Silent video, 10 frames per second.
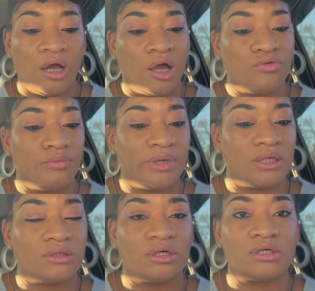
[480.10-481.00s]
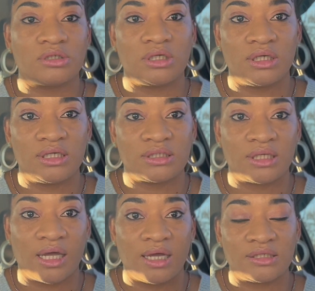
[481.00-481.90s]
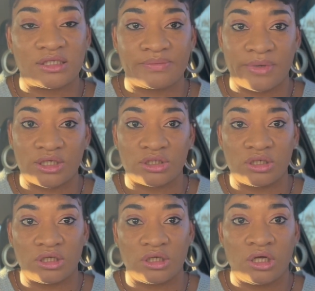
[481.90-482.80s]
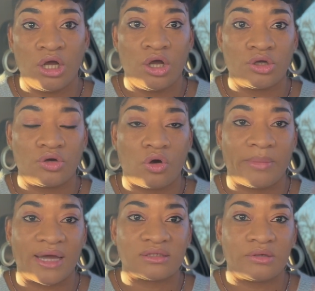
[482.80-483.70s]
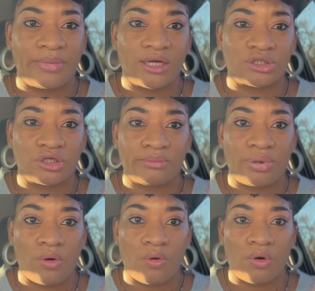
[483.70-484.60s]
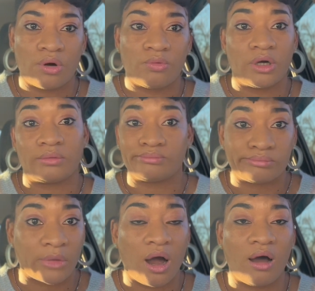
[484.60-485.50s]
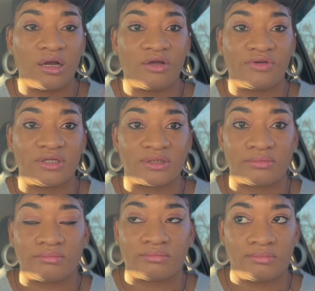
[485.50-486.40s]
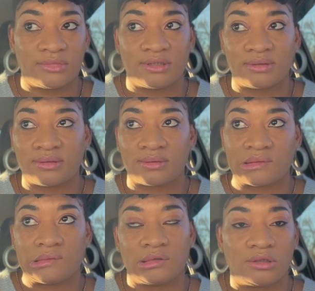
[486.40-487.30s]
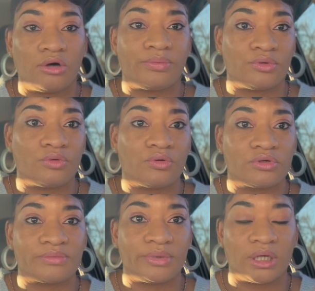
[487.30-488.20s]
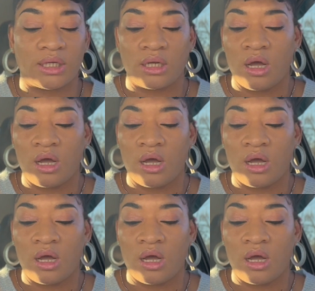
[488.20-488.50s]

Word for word: If you've been indulging in these things, especially, you know, masturbation and porn, well, all of it is is open doors, but